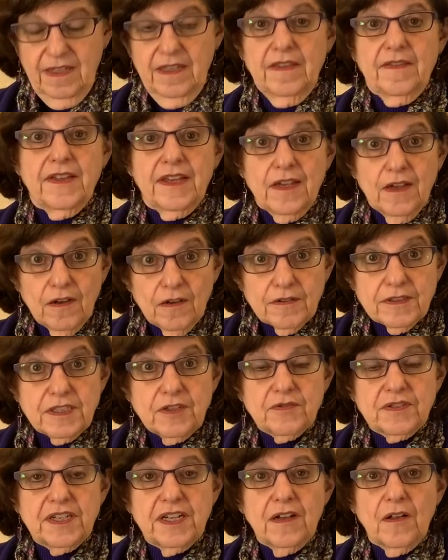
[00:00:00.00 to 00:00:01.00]
They also
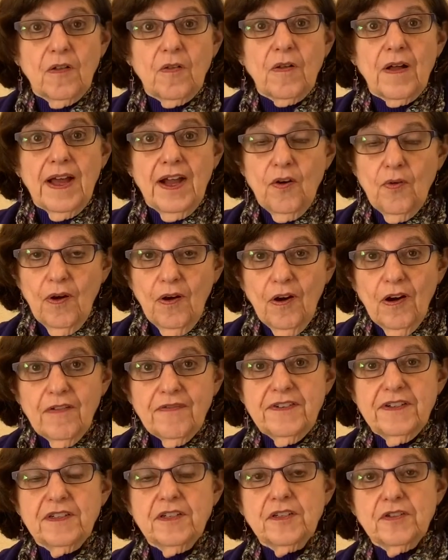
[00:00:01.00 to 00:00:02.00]
tell how
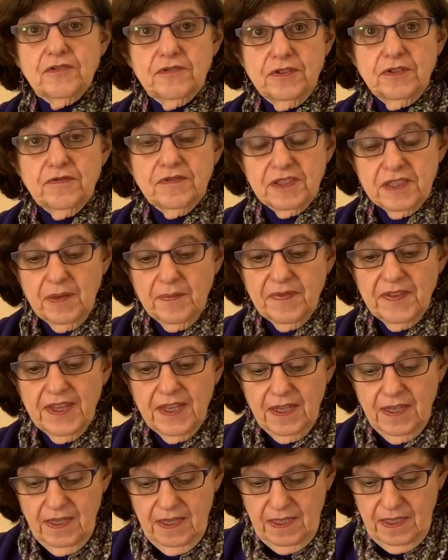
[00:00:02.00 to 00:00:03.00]
often you do something.